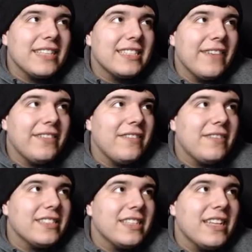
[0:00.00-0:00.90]
safety
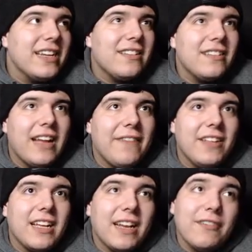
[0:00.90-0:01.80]
wasn't there. I
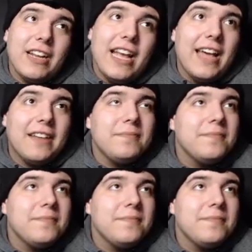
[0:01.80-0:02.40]
feel like I would have had him.